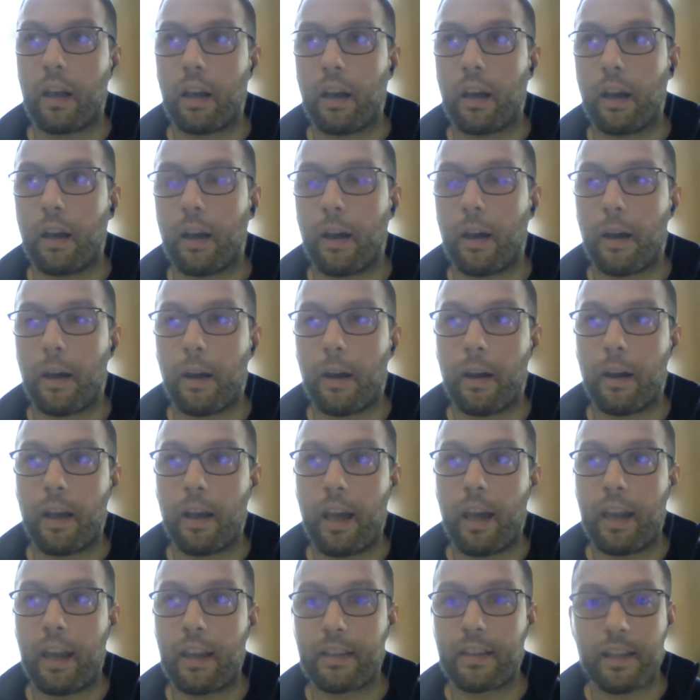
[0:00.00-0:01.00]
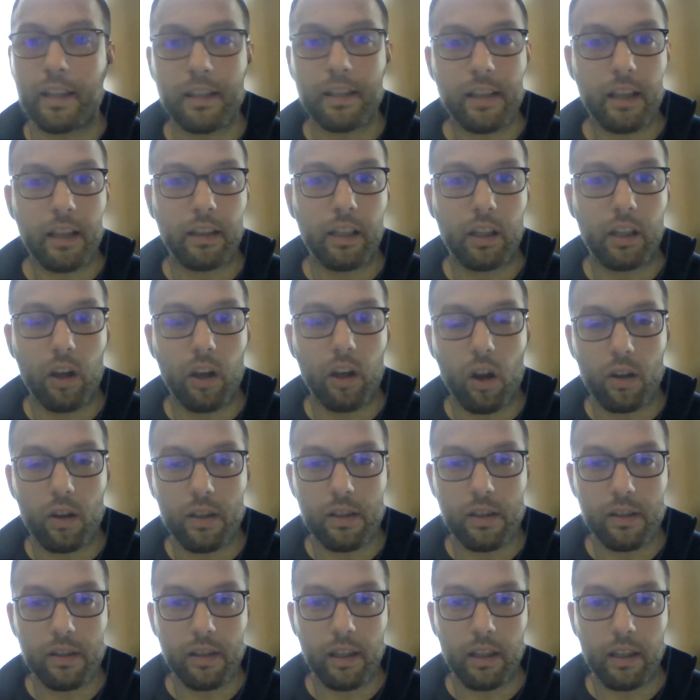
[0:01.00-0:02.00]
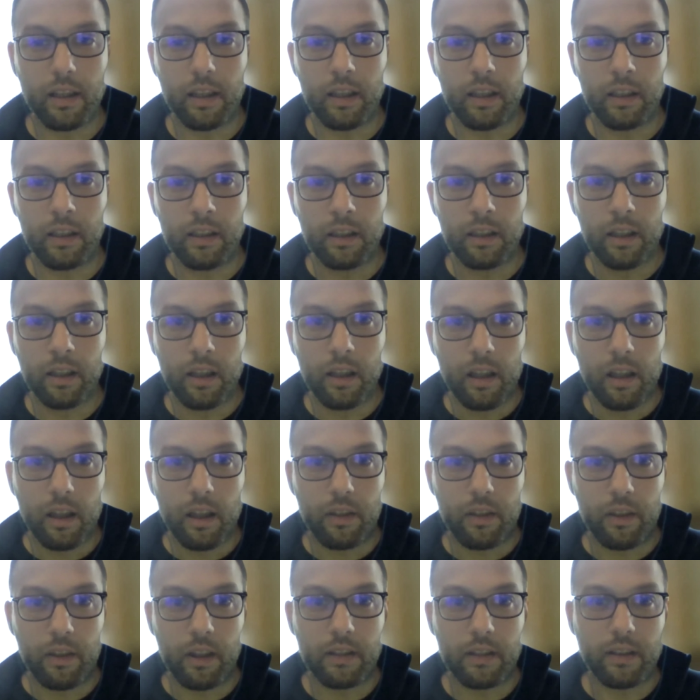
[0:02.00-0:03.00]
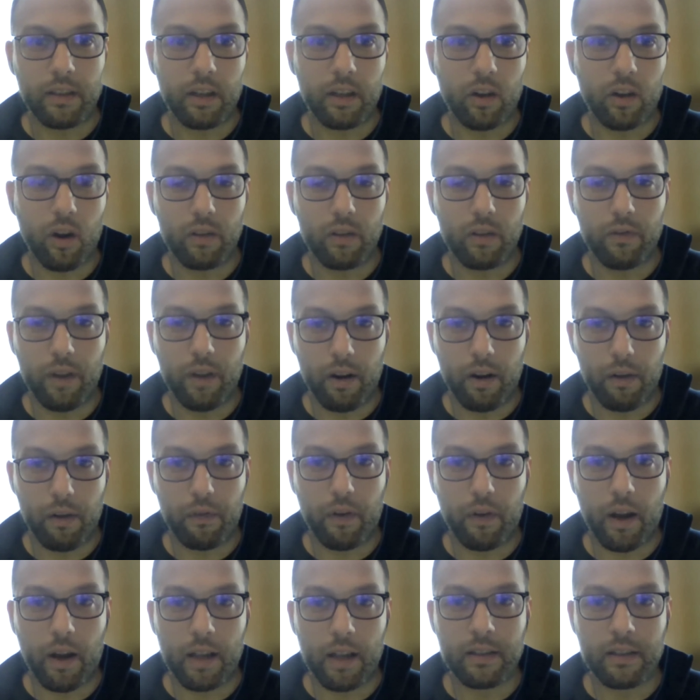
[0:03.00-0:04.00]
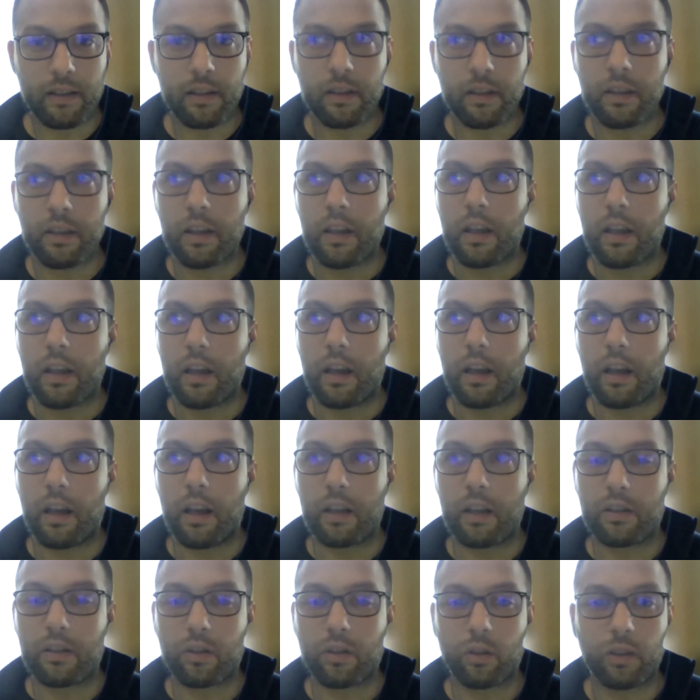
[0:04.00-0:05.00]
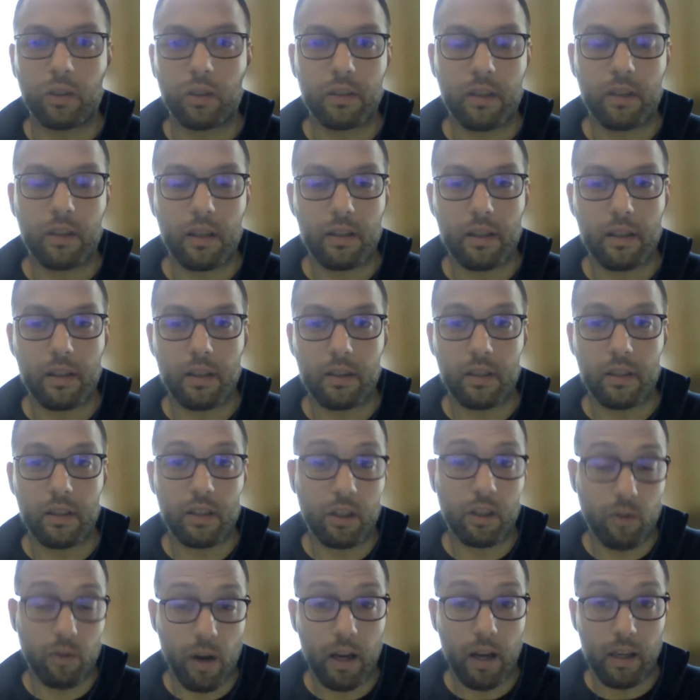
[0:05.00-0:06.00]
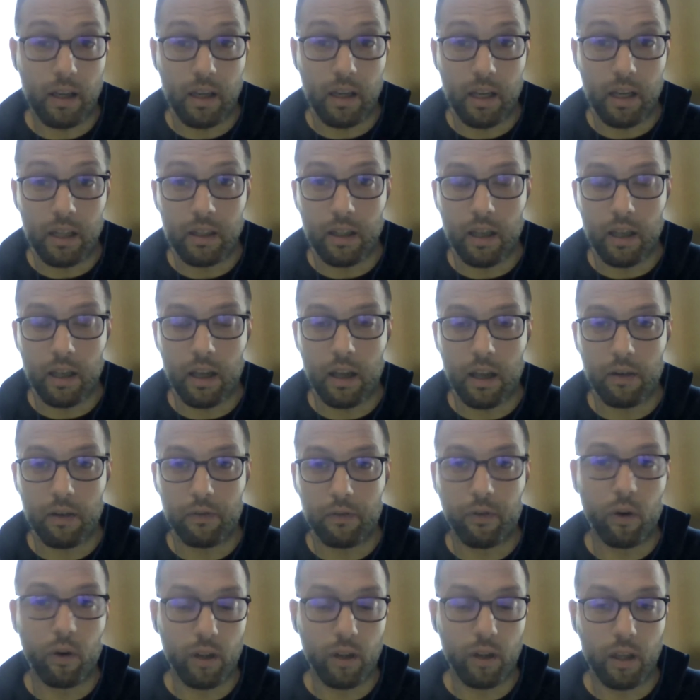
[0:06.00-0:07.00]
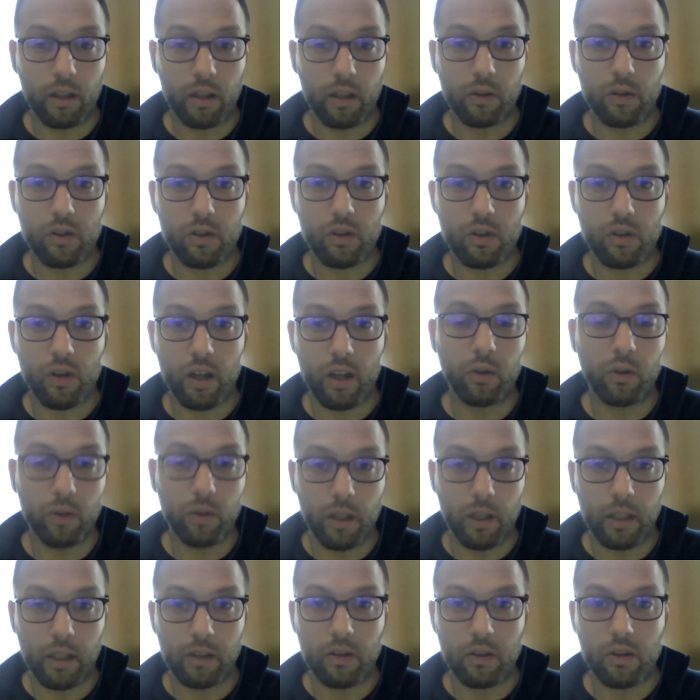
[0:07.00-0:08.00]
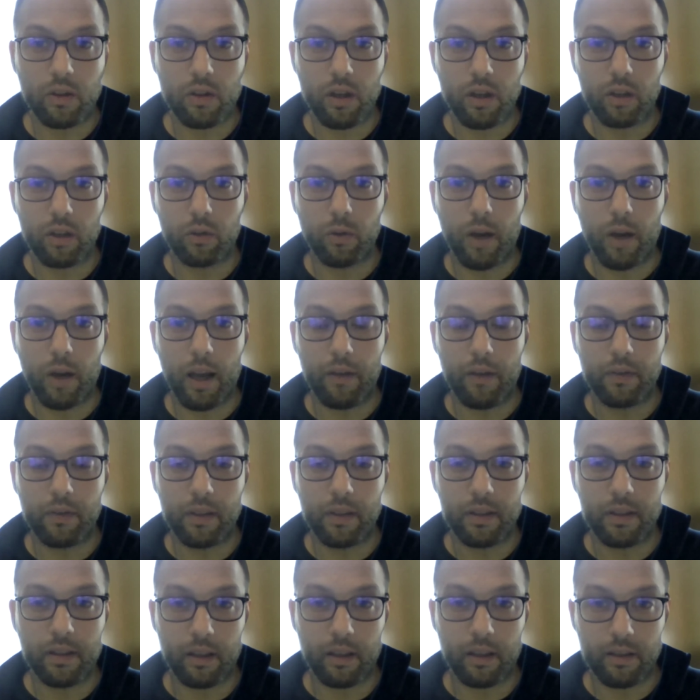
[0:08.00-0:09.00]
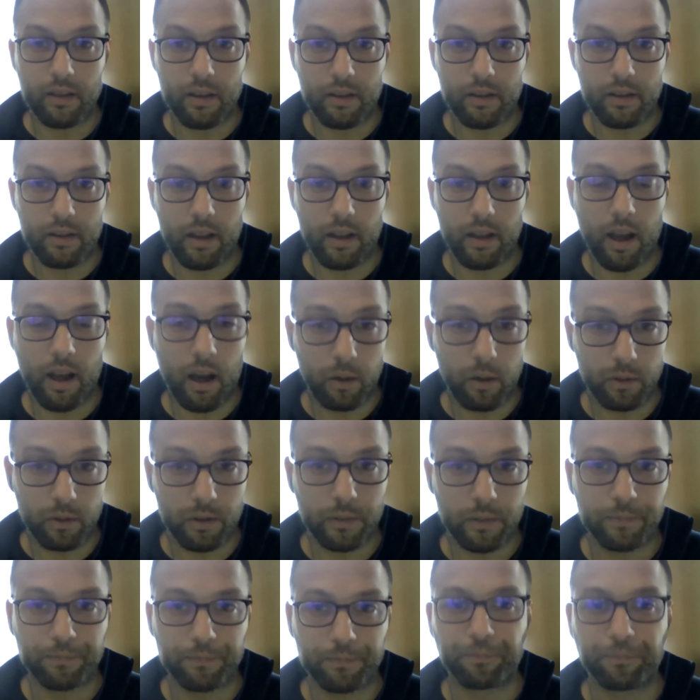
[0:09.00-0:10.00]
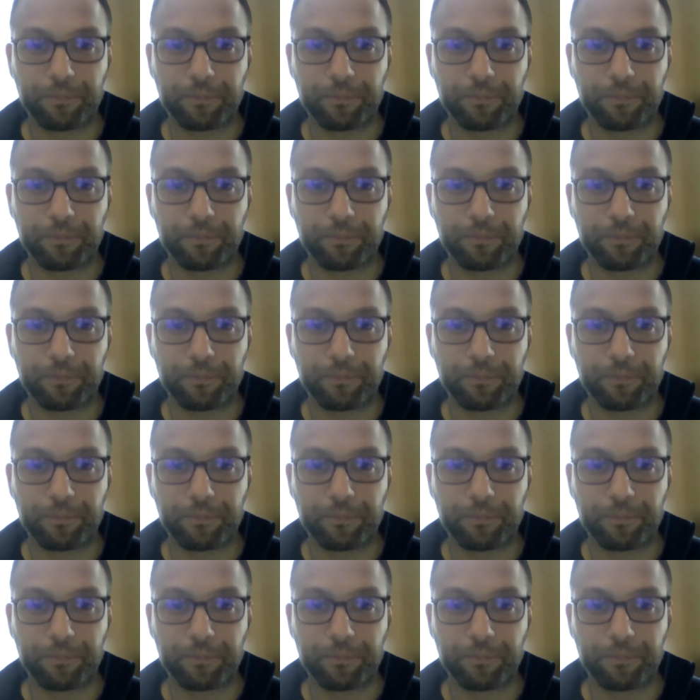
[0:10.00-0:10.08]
And as I said, the clock is ticking. Things are going very fast. So there's a great need for the industry and to the industry to have this standard out.